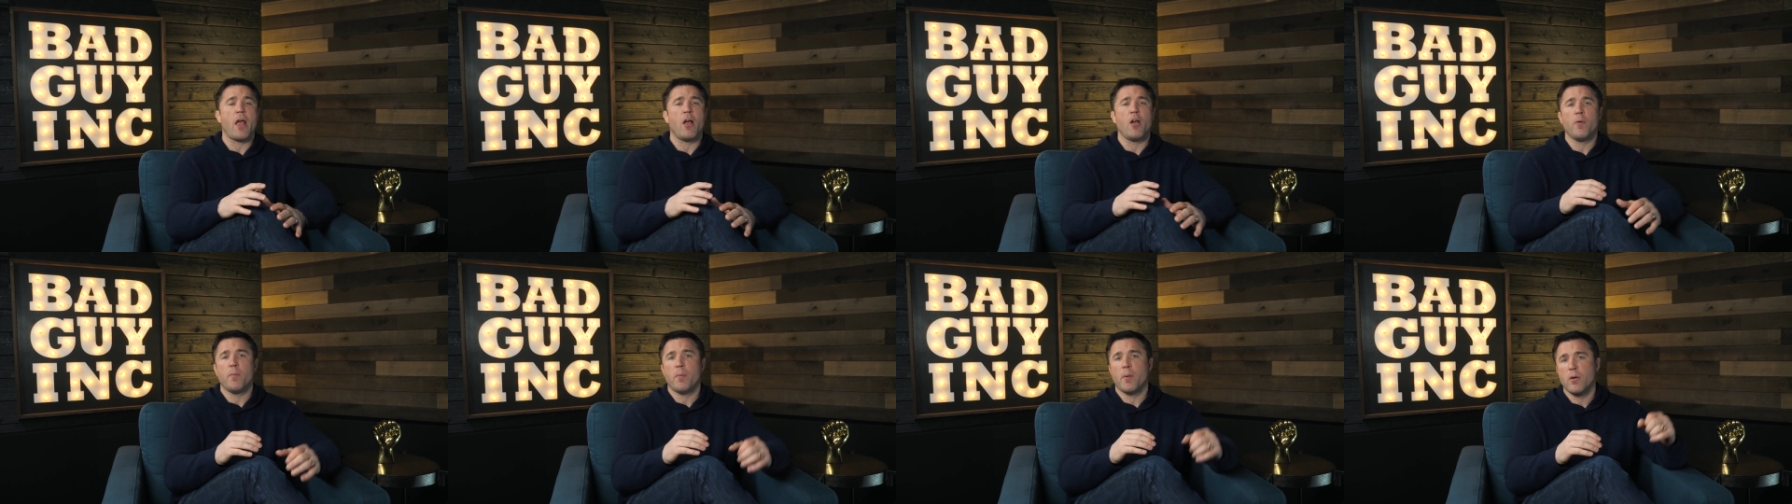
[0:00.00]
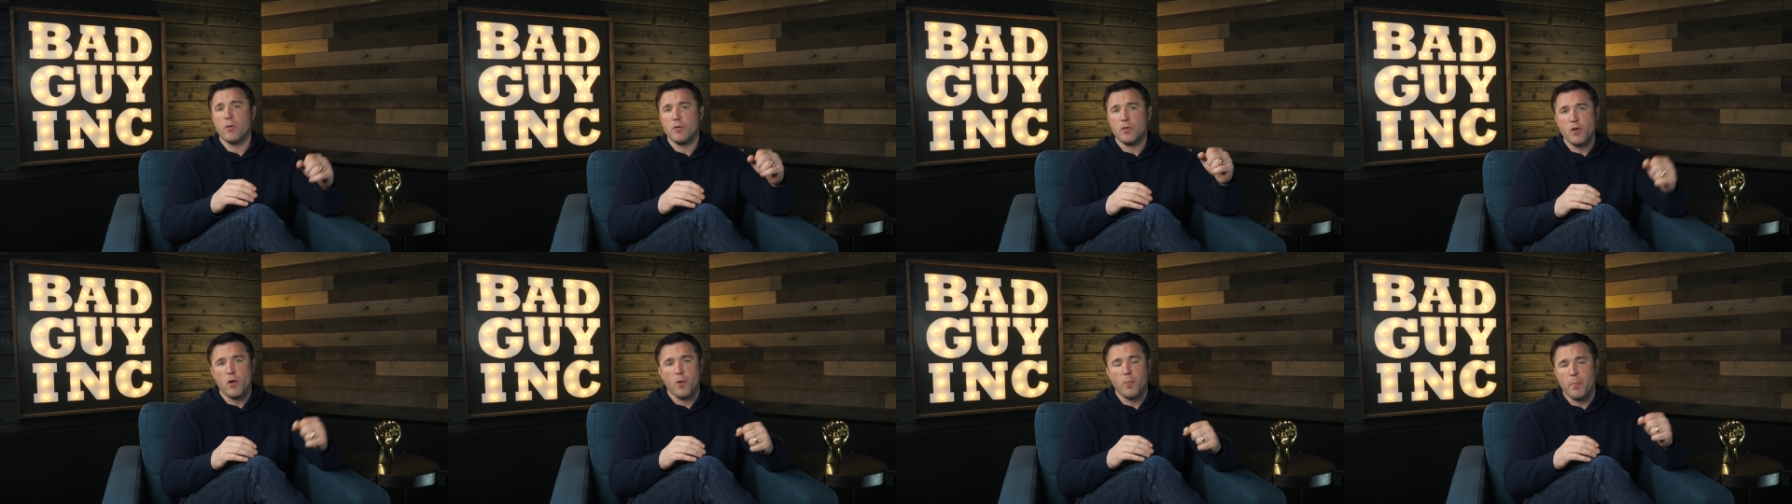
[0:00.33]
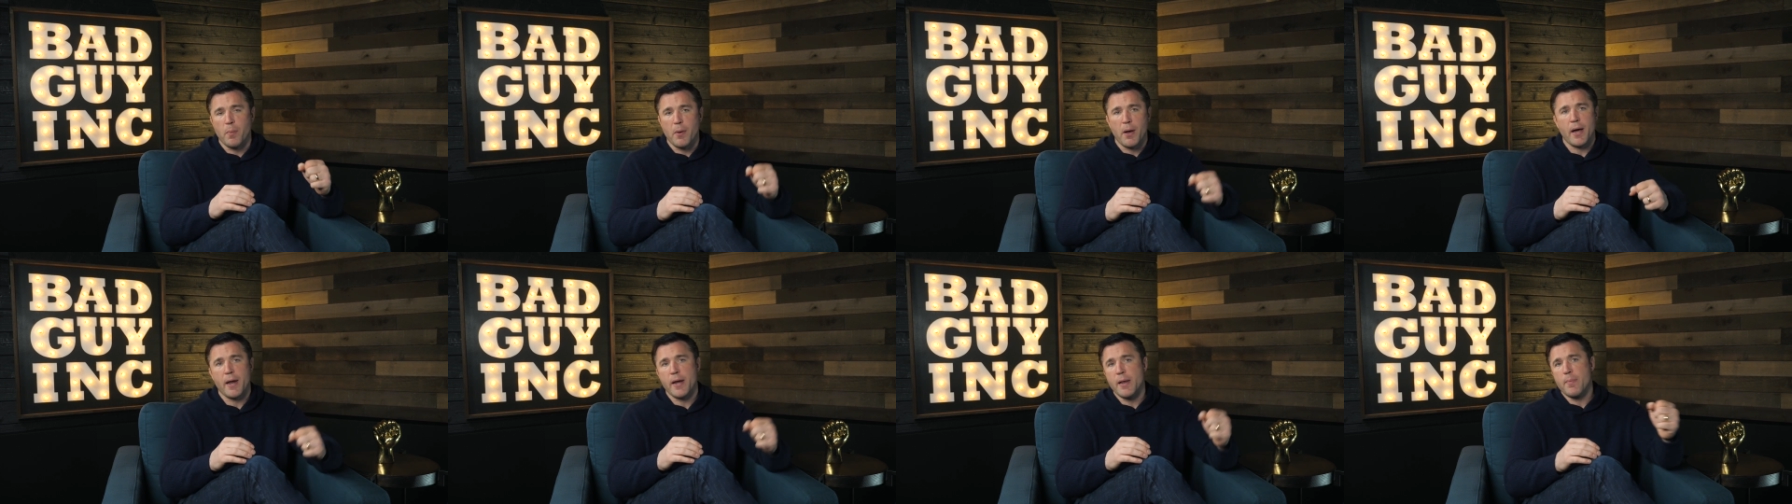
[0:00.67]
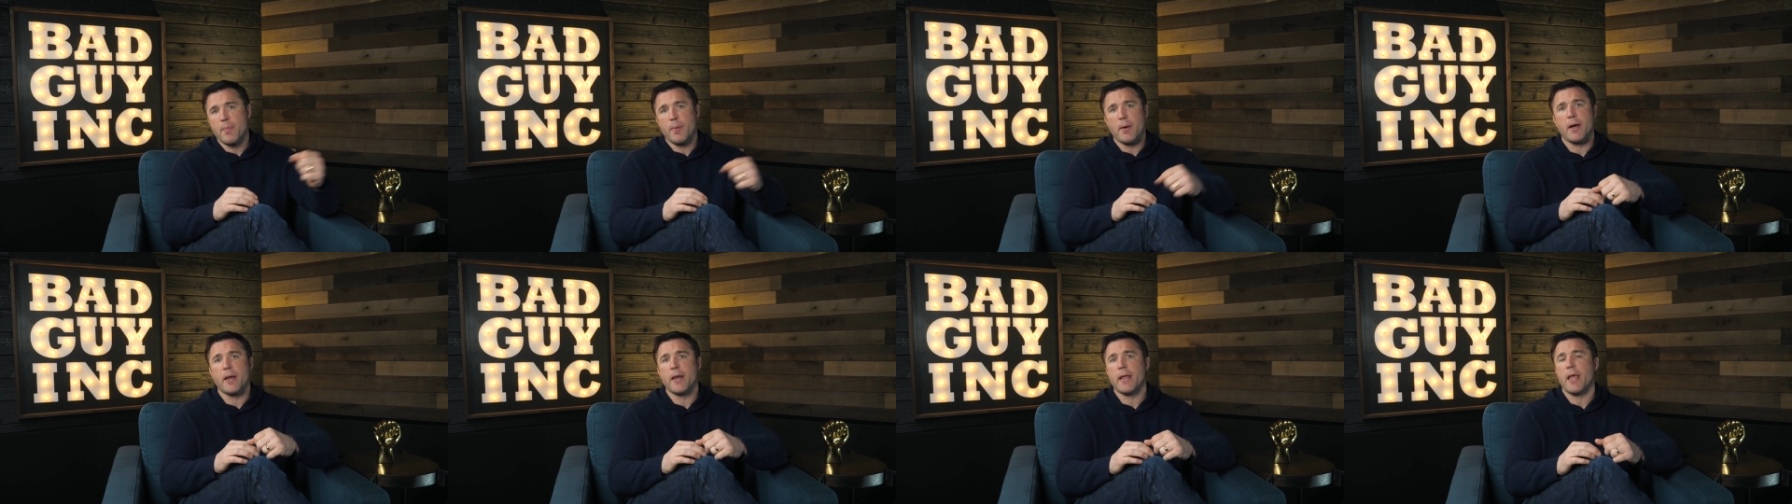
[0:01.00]
elbows, no body,
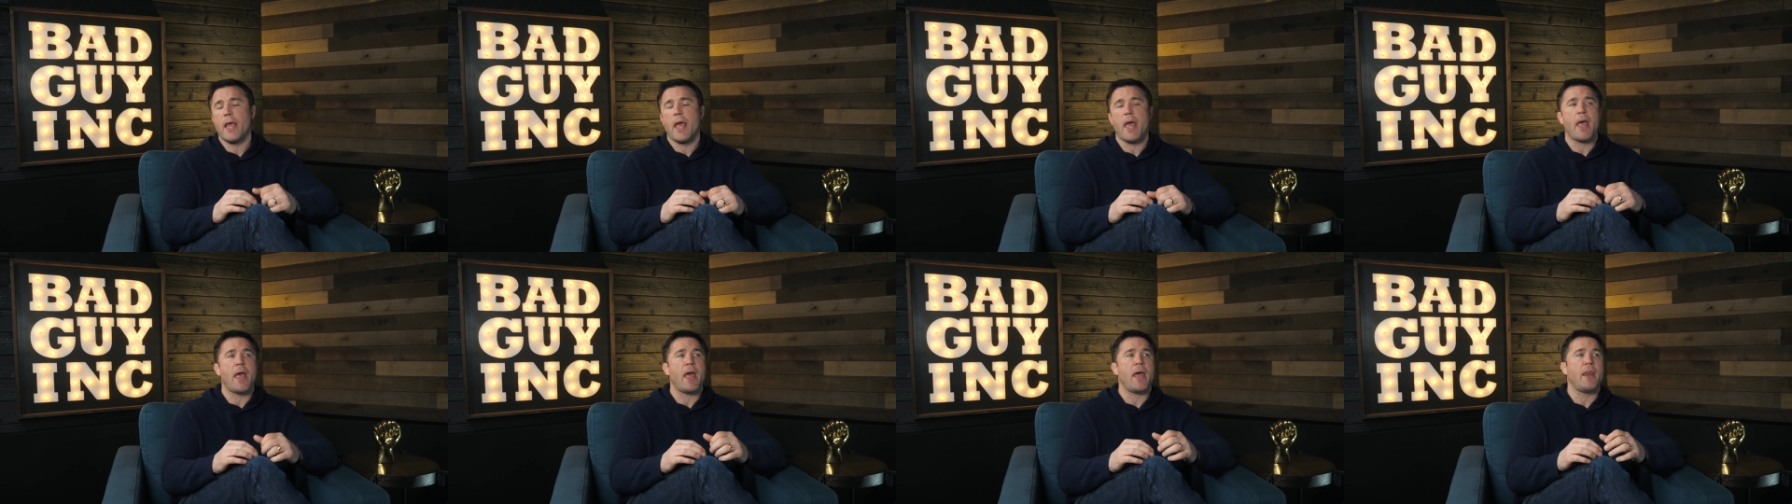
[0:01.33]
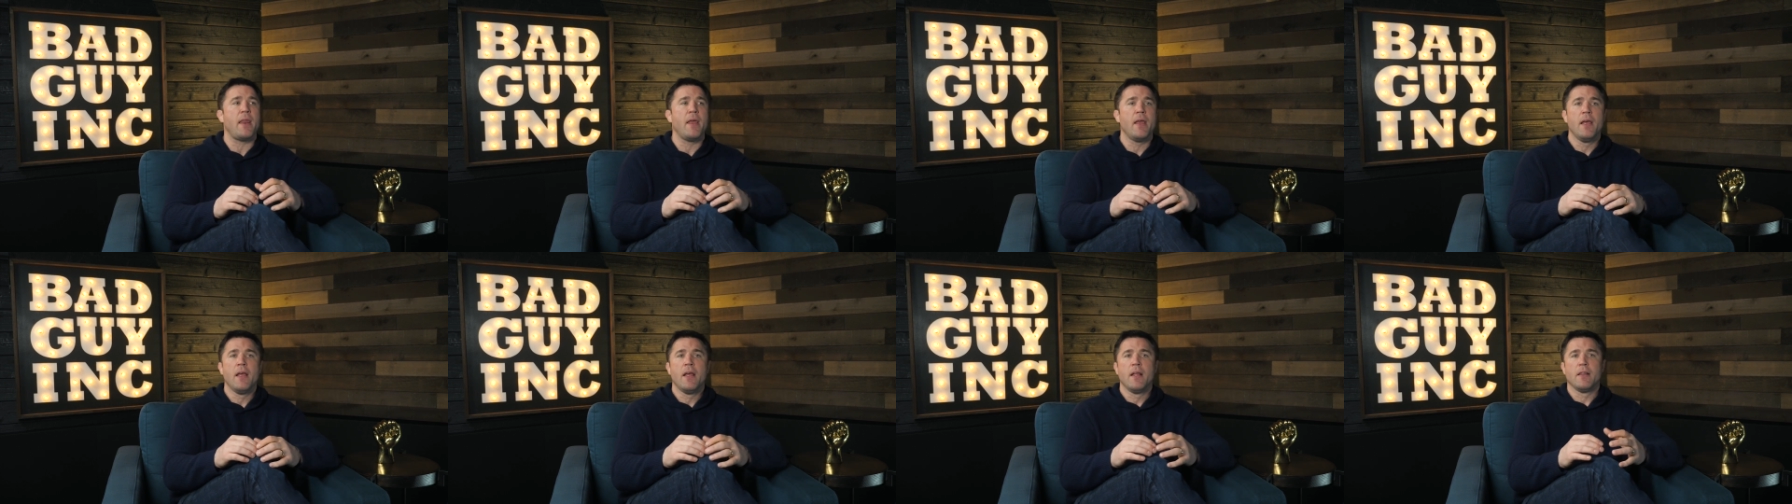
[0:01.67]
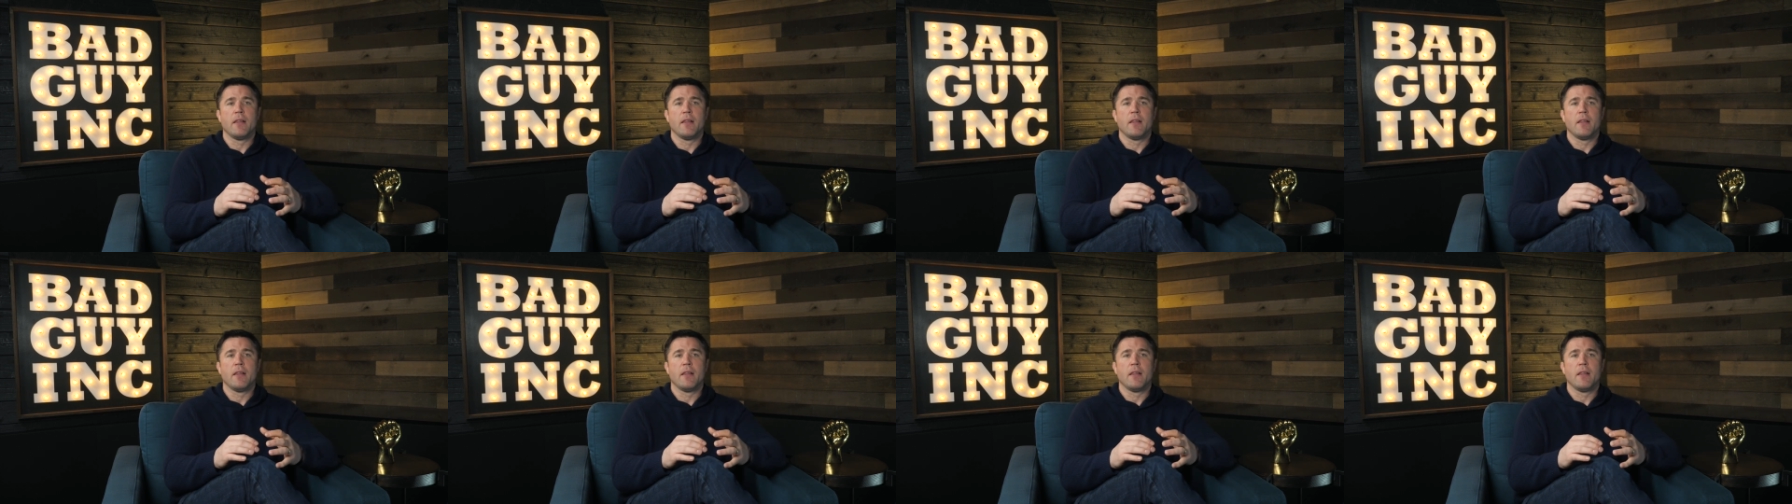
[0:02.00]
body, head,